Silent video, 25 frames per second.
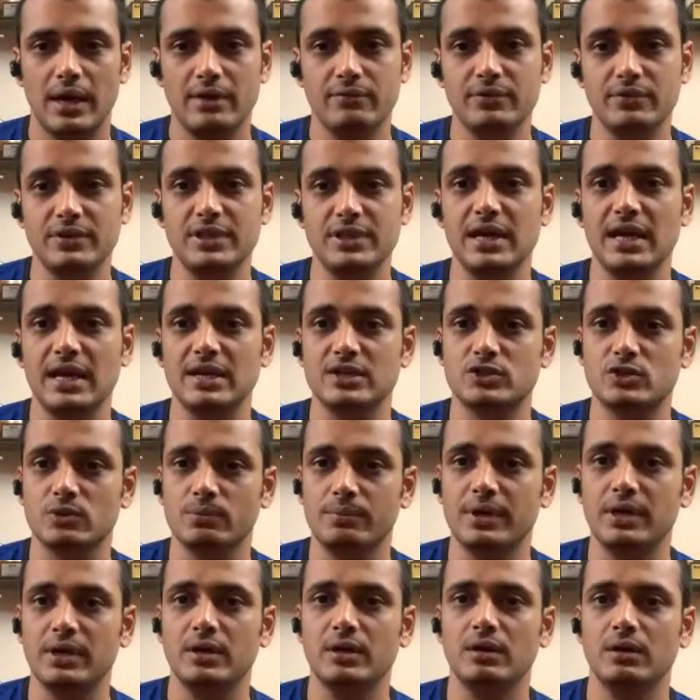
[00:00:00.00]
everything has
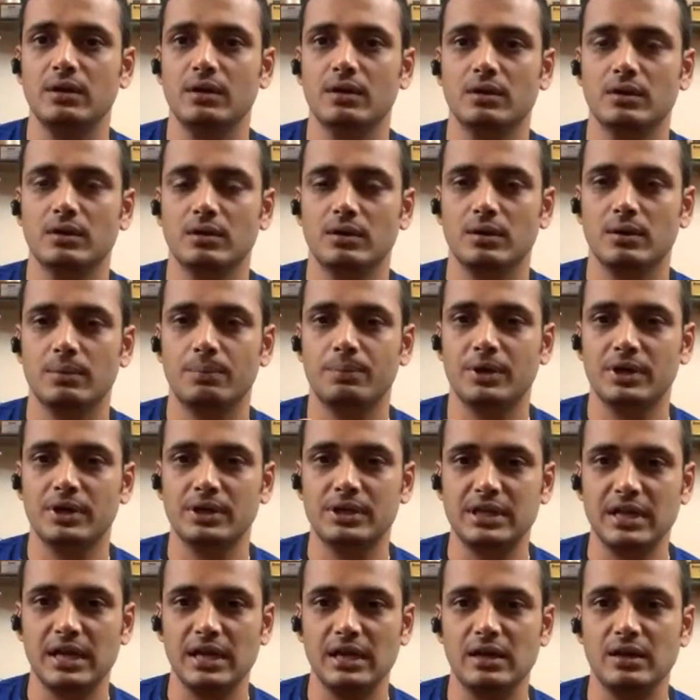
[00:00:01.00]
to be uh,
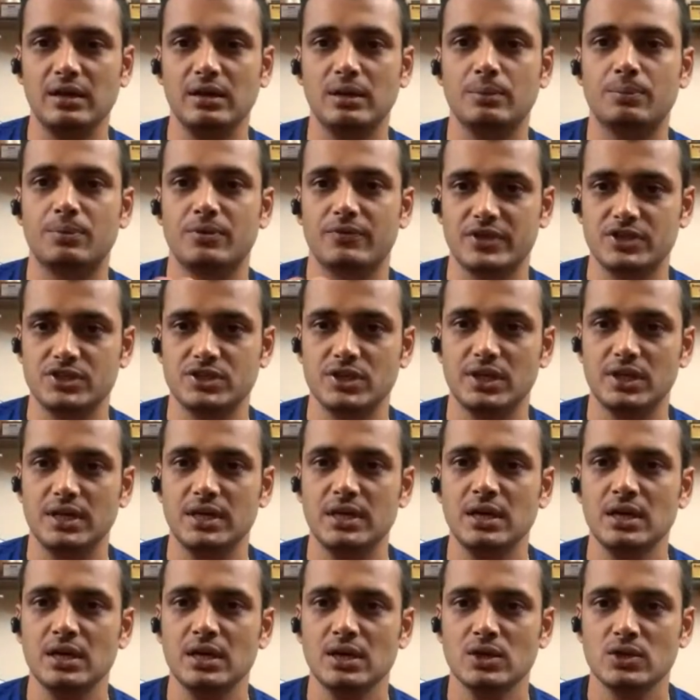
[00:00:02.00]
pertained
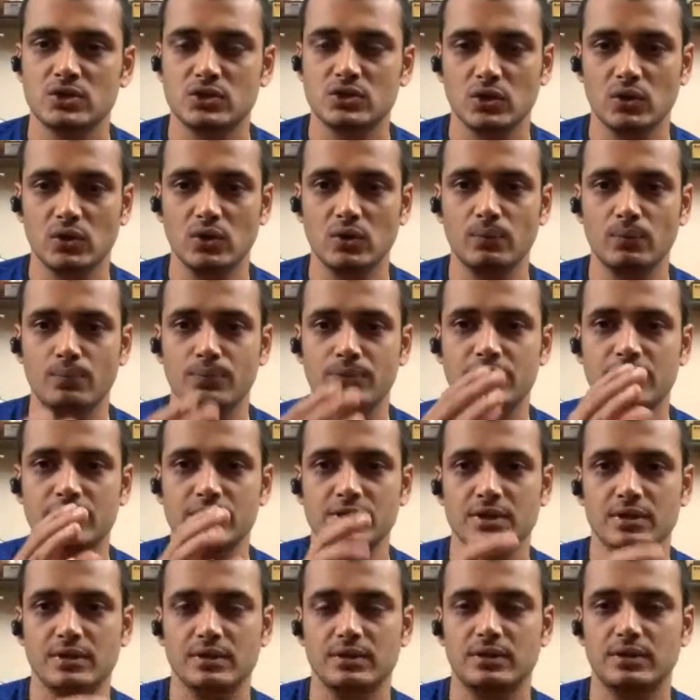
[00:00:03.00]
professionally so
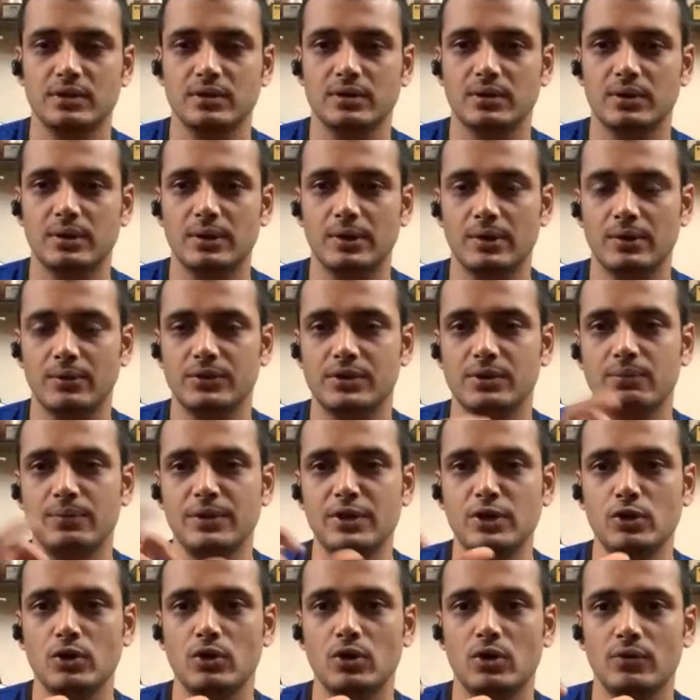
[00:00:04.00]
the the the
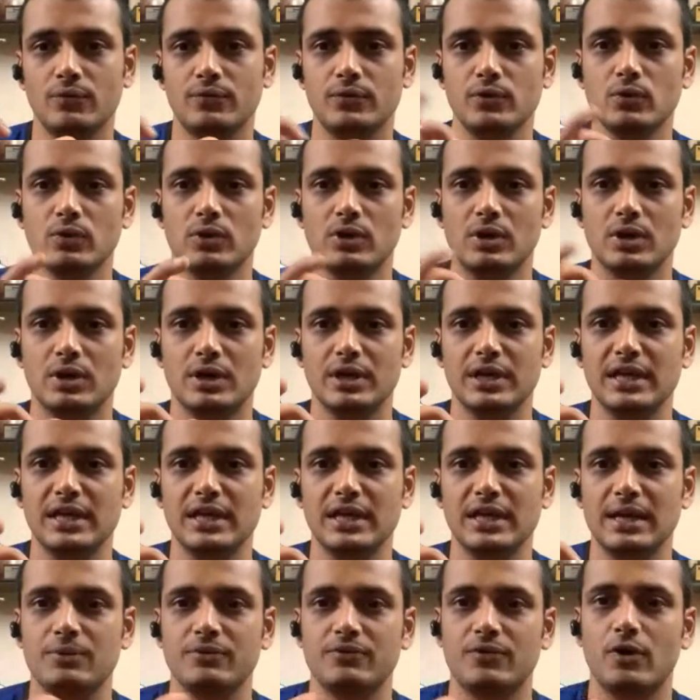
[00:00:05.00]
window of you
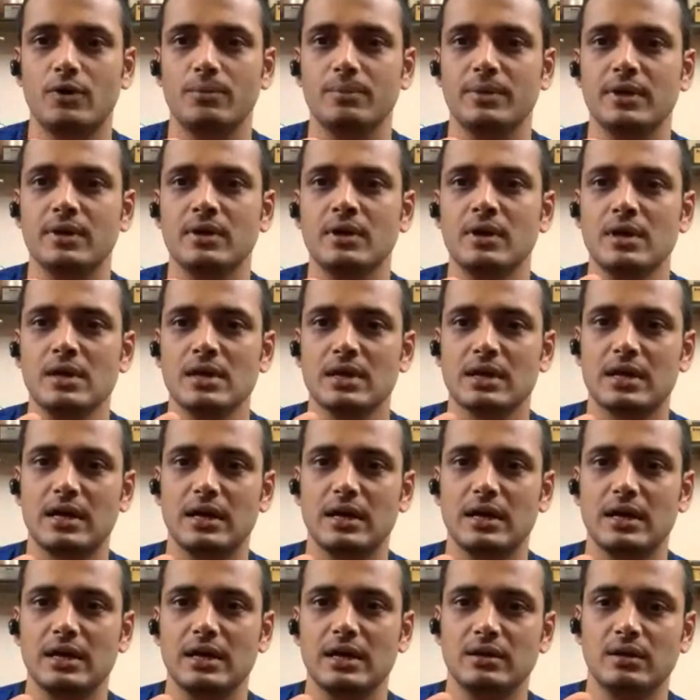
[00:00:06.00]
learning and performing
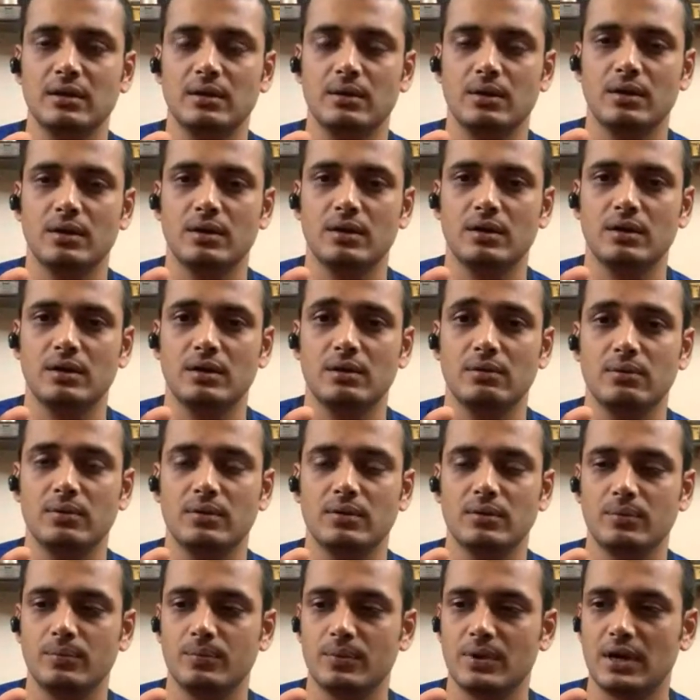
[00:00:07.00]
kind of
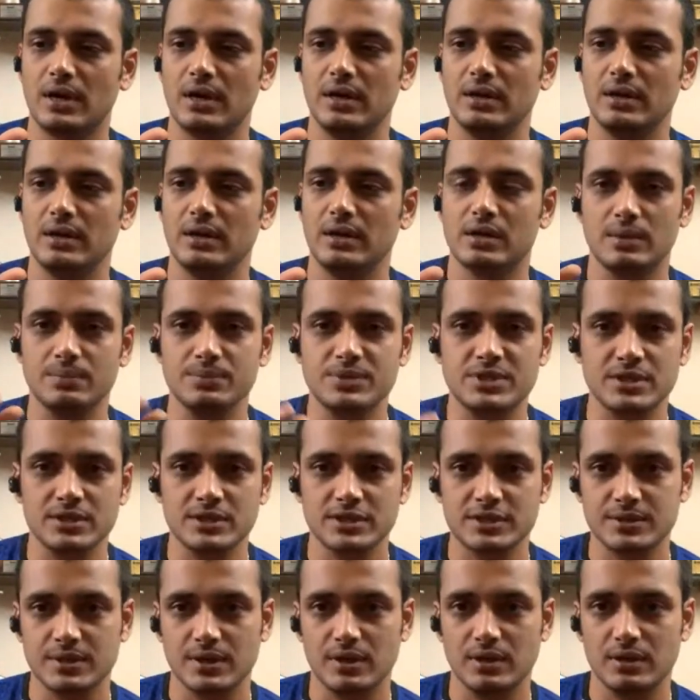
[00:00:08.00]
uh, kind of
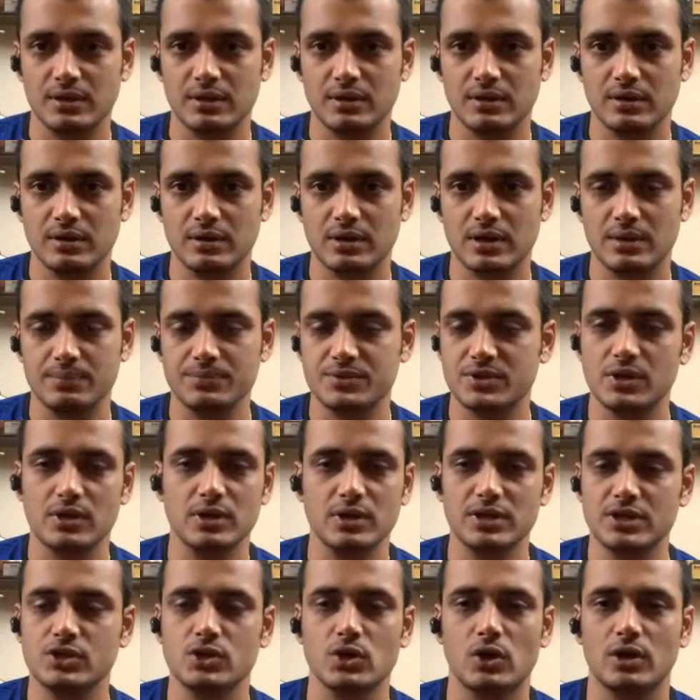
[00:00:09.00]
comes uh, comes
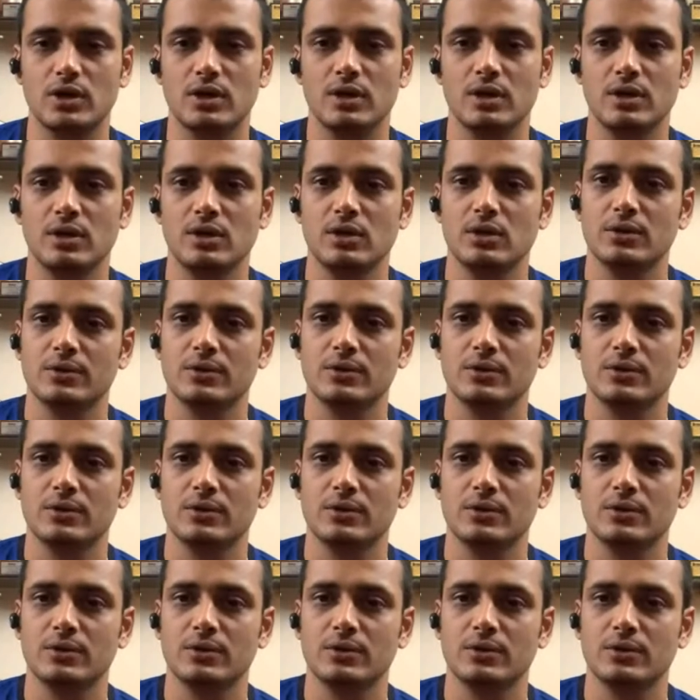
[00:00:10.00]
really short